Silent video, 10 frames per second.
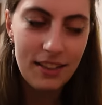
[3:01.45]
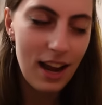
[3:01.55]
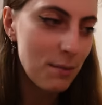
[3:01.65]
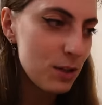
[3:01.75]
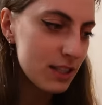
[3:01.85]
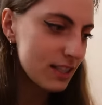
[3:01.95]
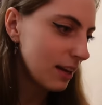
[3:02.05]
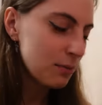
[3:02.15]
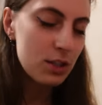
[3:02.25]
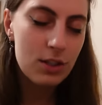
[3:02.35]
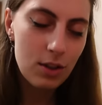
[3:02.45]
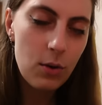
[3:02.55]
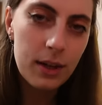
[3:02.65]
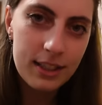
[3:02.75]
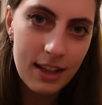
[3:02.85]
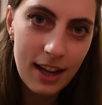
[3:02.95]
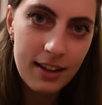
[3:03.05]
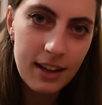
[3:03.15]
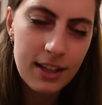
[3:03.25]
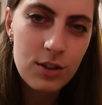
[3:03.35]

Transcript: I'm just I'm just so excited and